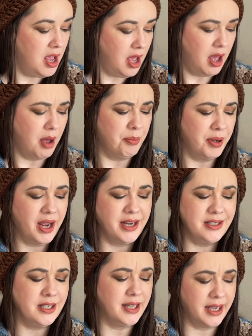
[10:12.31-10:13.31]
but I
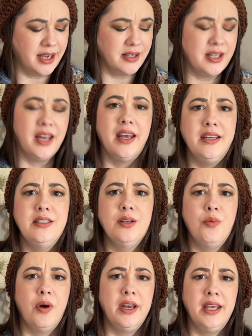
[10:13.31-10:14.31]
did, like I said, I did
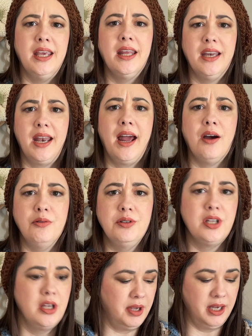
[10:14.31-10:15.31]
want to get it
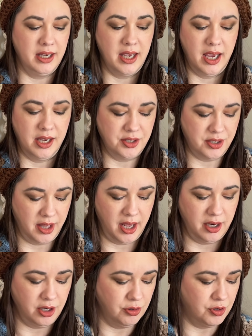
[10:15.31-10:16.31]
out in case
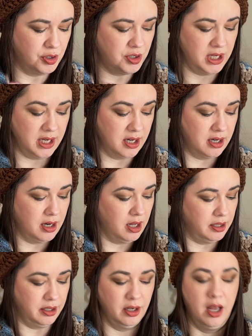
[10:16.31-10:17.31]
that you just needed a
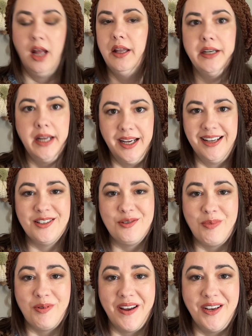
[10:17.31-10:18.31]
little holiday
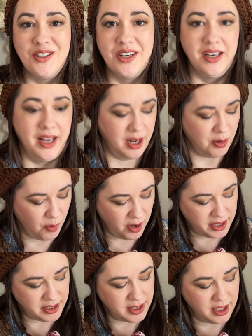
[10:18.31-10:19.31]
inspiration and
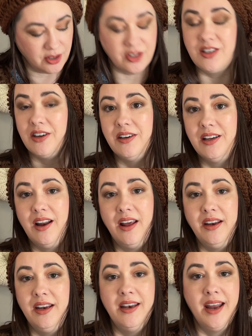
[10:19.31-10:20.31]
wanted to get started
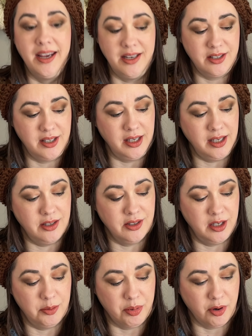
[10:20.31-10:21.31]
on a nice,
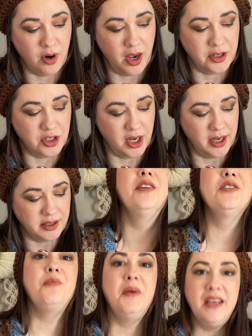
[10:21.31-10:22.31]
easy project.
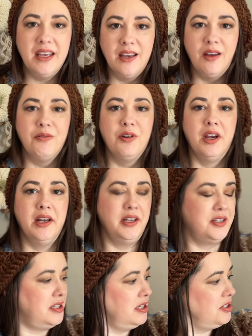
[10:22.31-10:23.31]
Speaking of granny
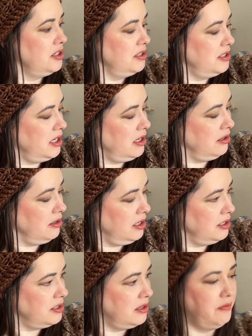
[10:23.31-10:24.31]
stitches, here
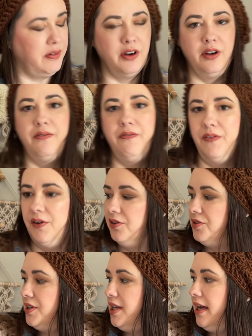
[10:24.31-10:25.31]
is the very
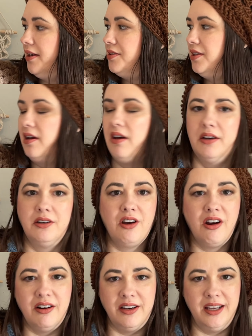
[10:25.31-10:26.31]
first hexagon
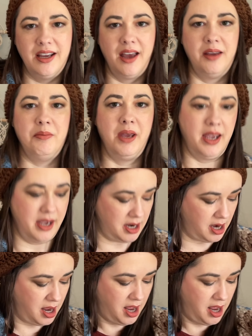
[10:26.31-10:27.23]
cardie I made,